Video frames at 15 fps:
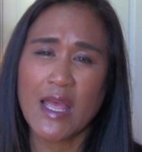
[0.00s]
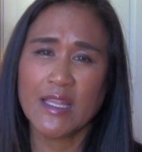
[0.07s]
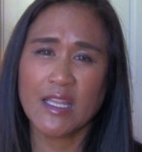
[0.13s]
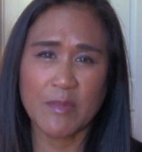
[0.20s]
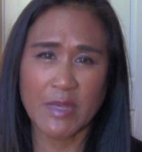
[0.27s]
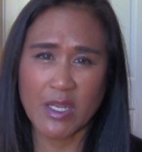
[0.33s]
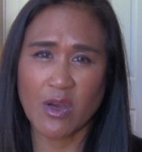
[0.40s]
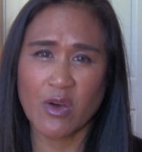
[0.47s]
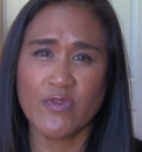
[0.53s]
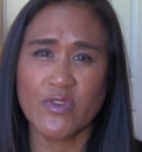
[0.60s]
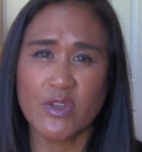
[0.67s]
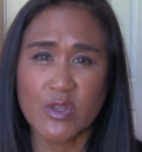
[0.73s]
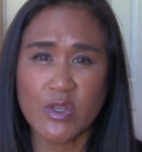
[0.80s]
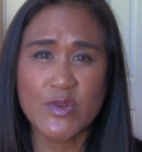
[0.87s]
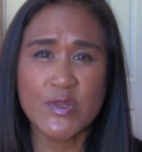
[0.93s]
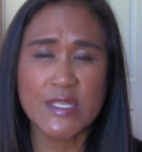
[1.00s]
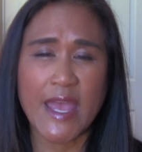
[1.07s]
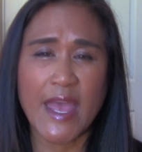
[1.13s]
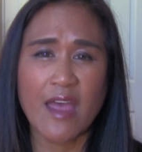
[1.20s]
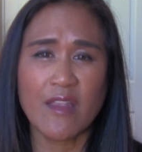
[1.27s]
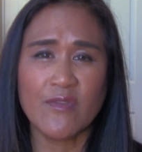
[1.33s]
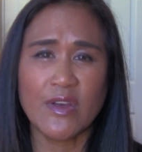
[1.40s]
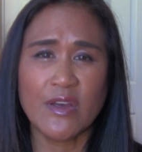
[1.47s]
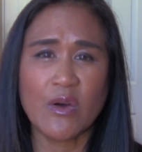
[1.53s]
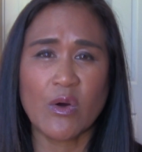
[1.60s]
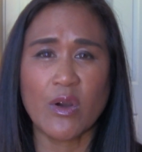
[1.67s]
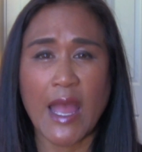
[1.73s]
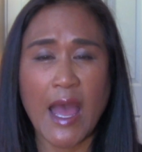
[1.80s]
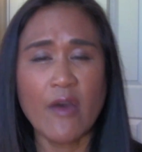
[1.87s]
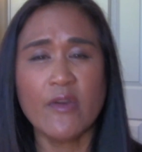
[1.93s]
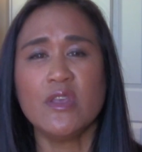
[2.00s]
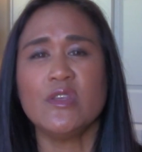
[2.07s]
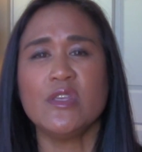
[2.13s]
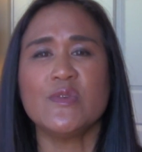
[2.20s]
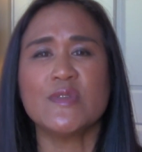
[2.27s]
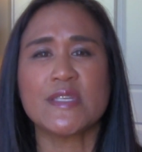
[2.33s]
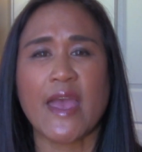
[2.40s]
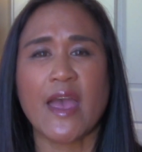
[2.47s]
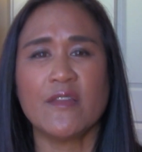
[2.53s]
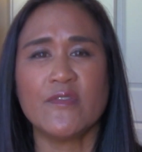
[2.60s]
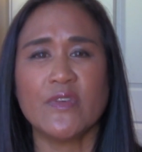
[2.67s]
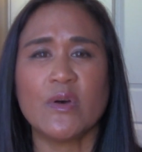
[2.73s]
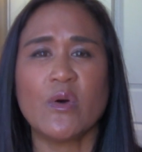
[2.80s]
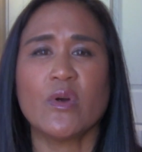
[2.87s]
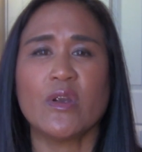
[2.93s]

Let me know if you use Canva or how you use Canva,